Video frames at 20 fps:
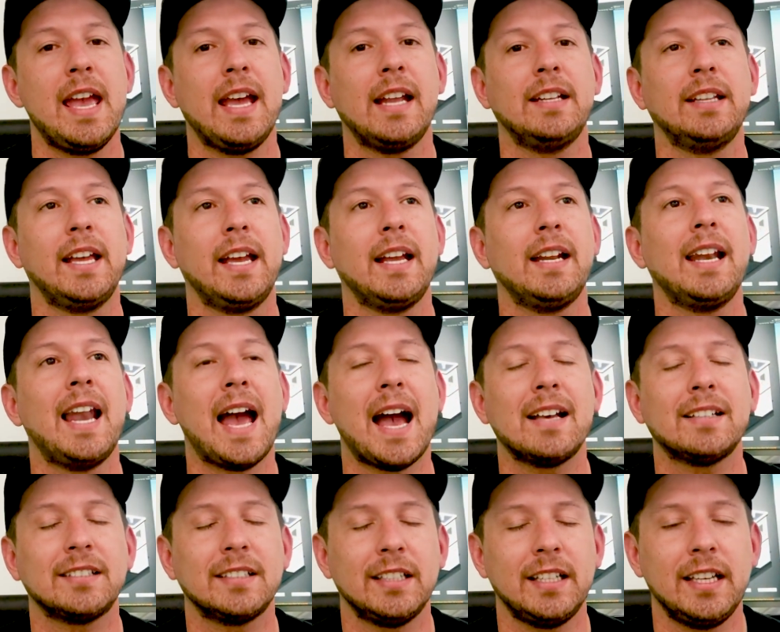And then
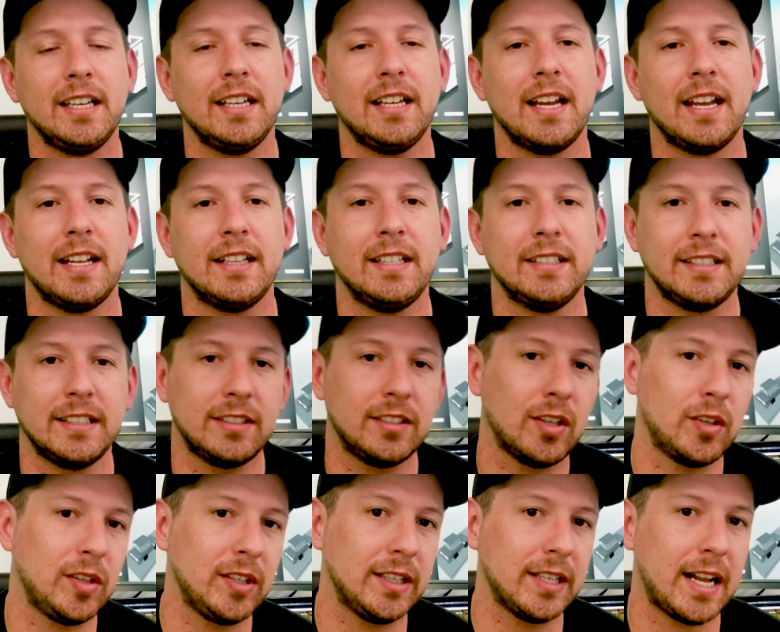lastly, this is
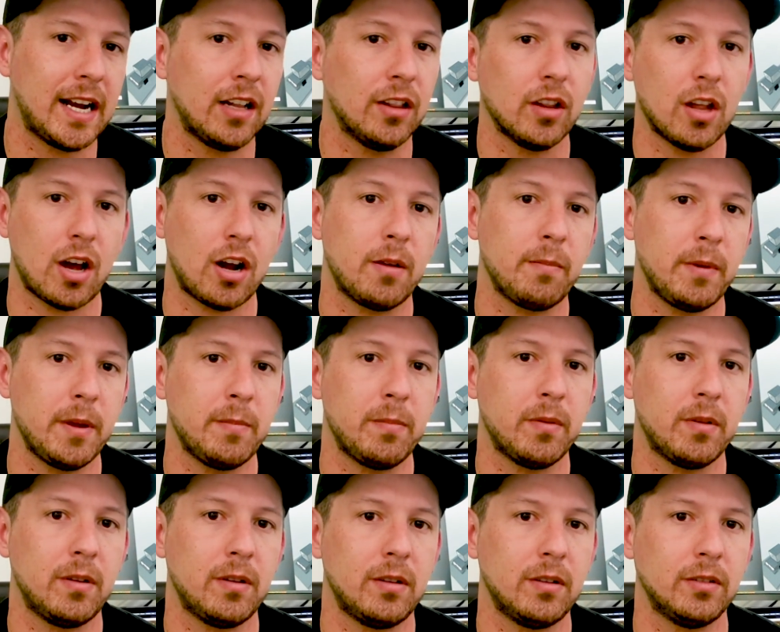something that a lot of
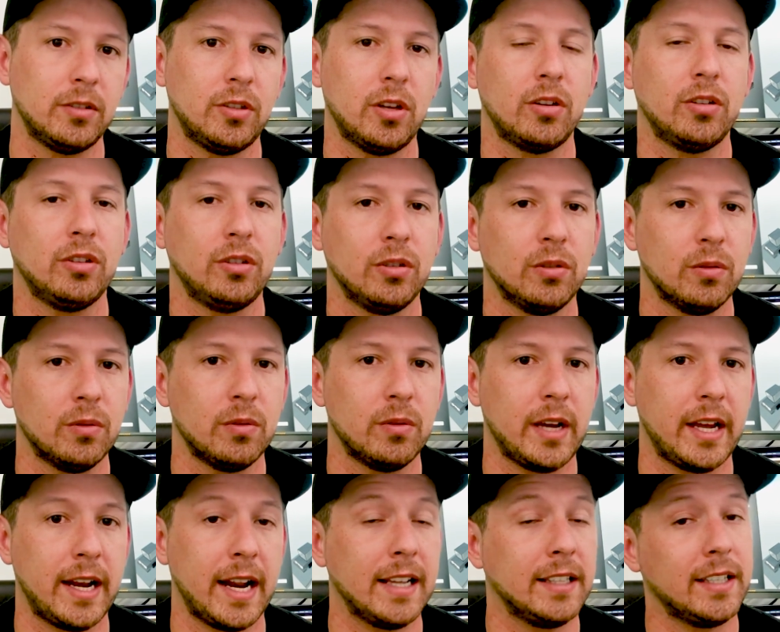people don't do,
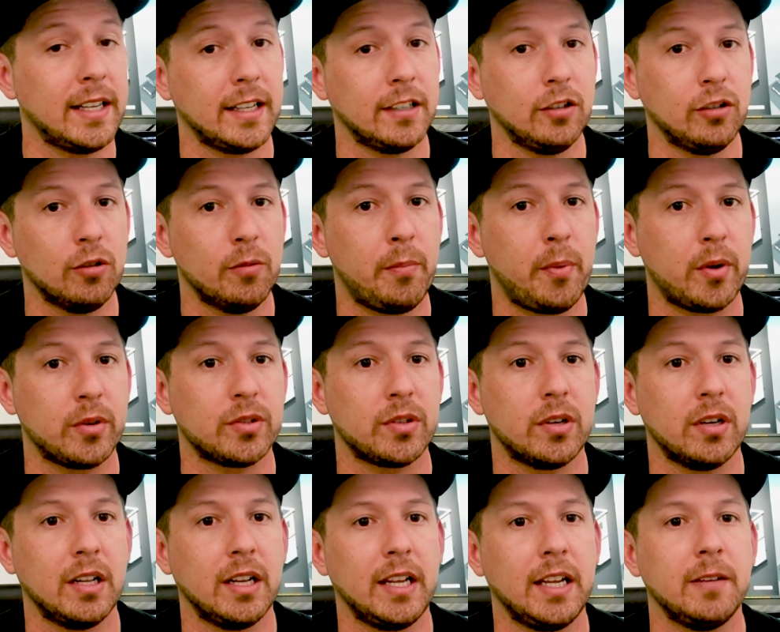and I didn't do
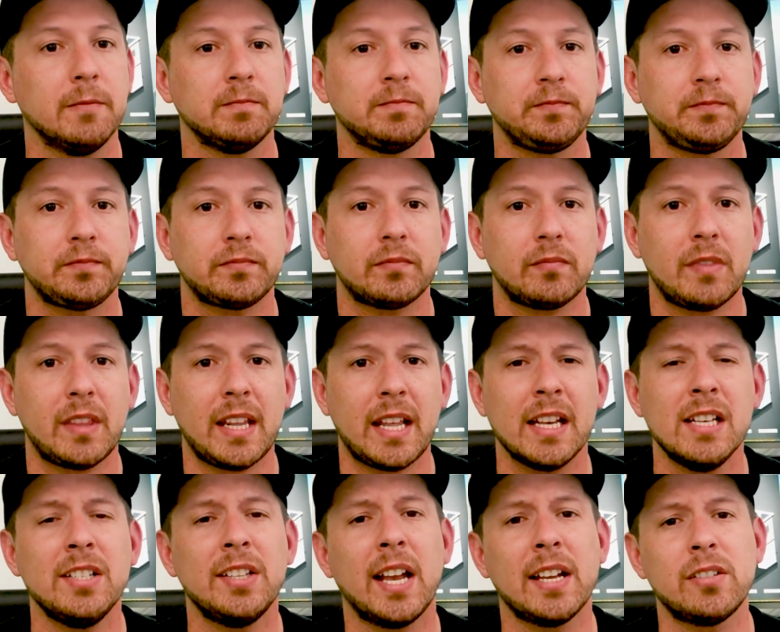personally,
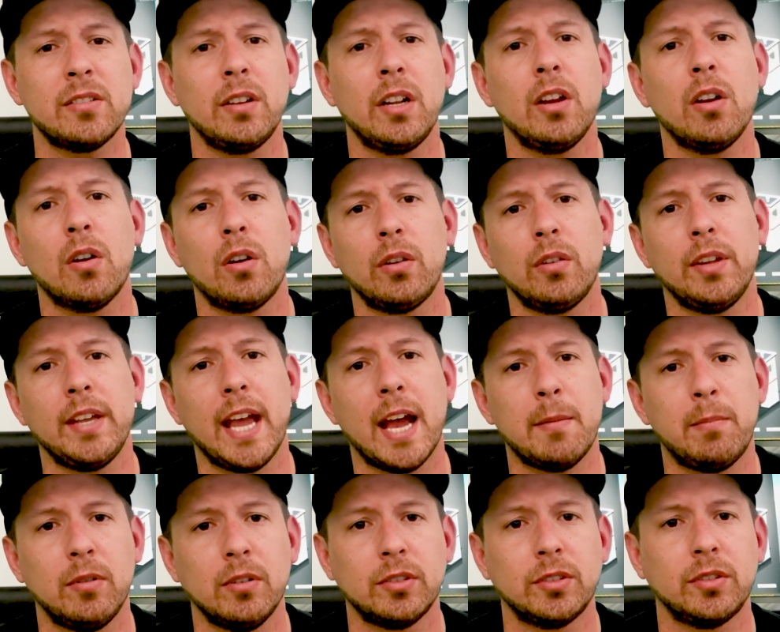is actually go to the
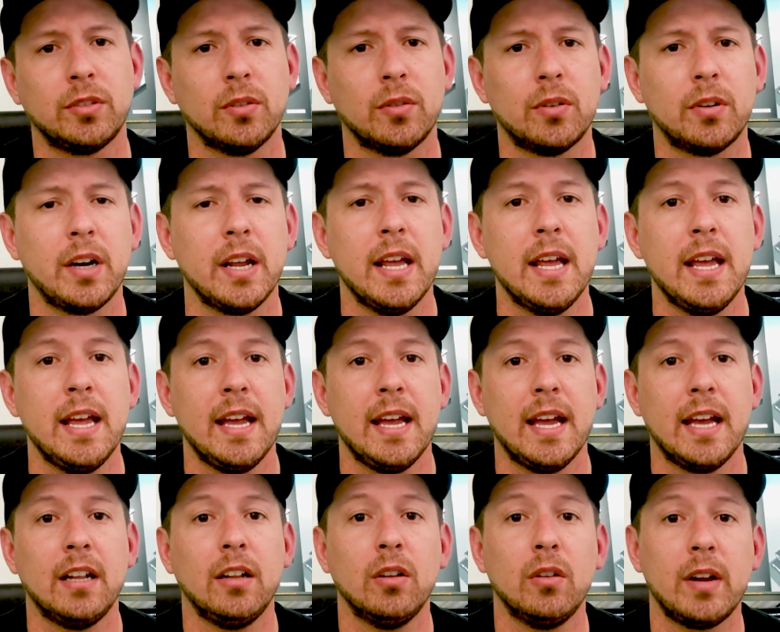Apple Store
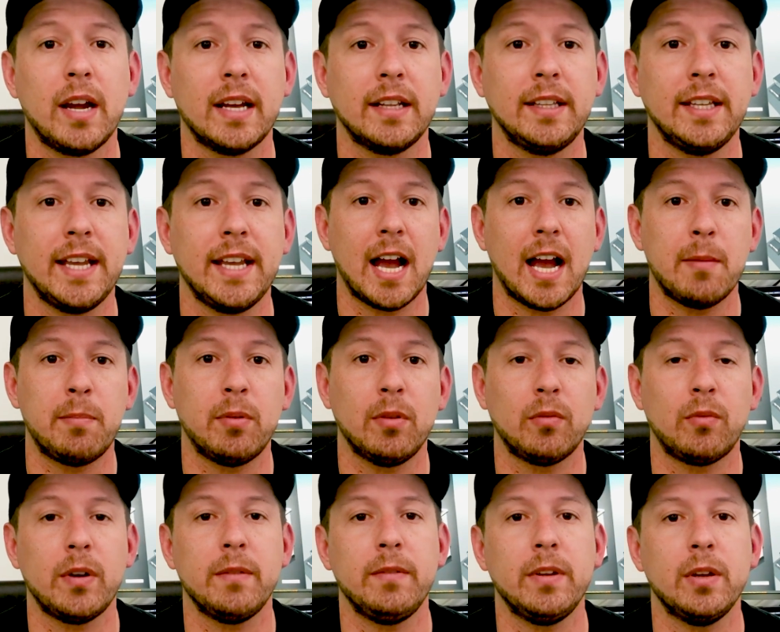and look at
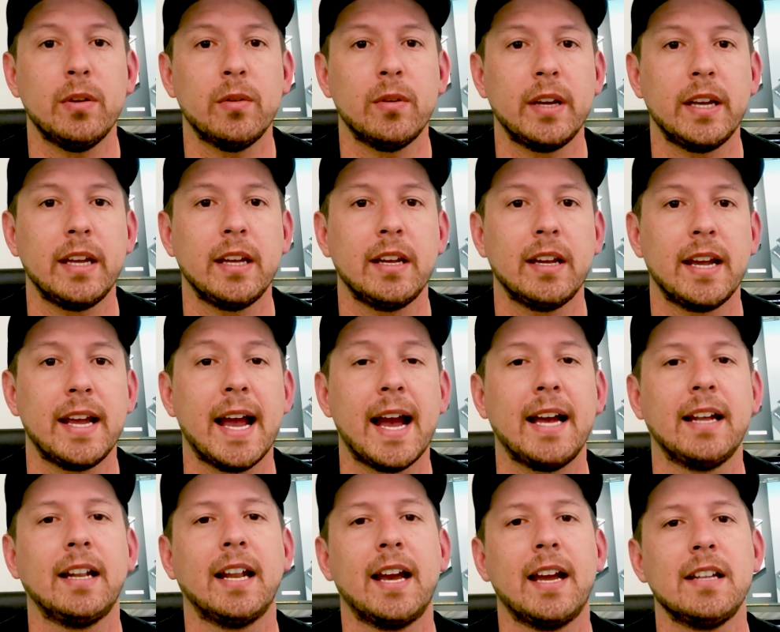Apple reviewing
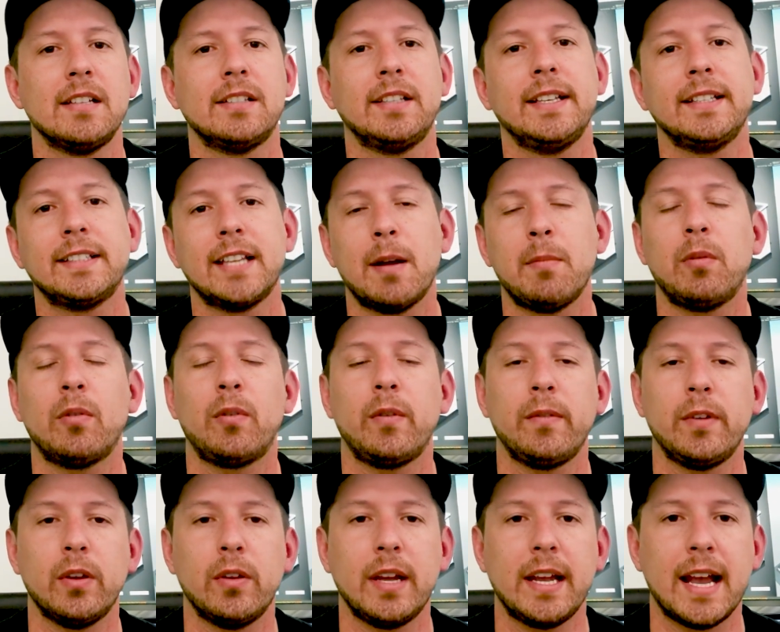guidelines. These Apple
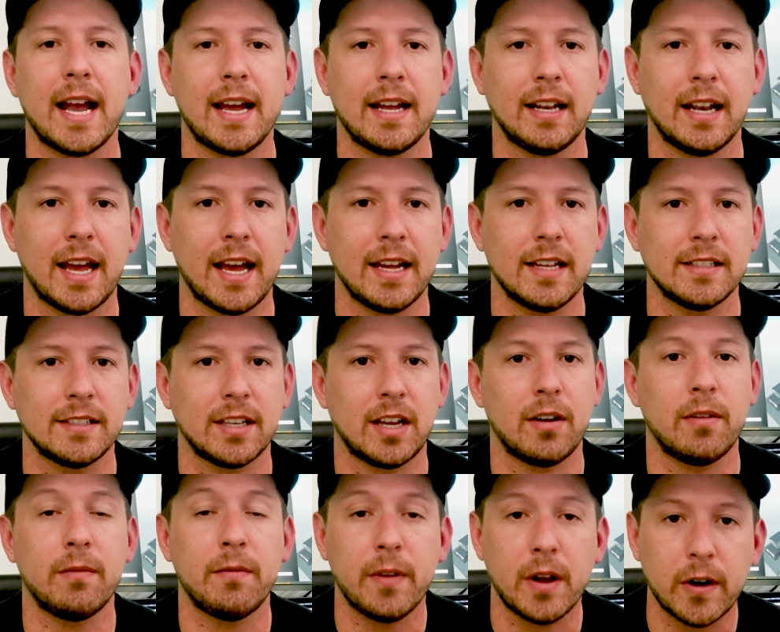reviewing guidelines
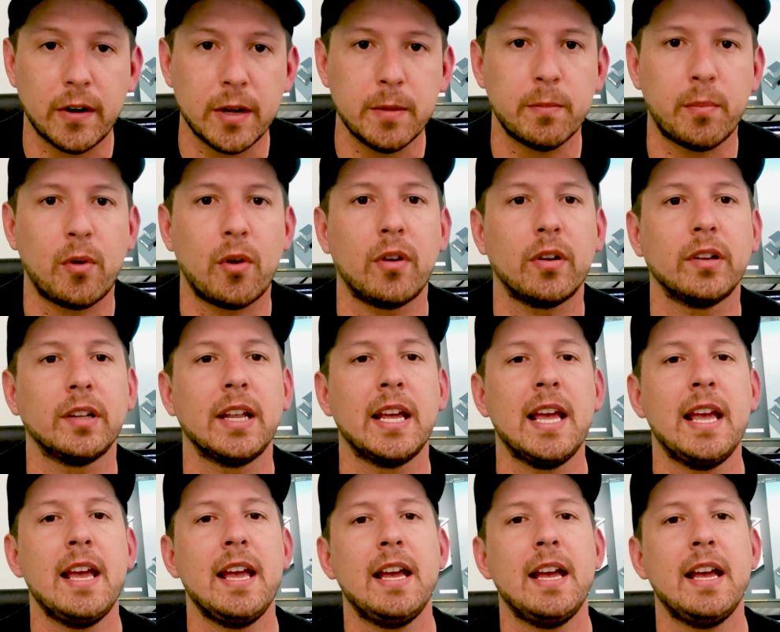are very important.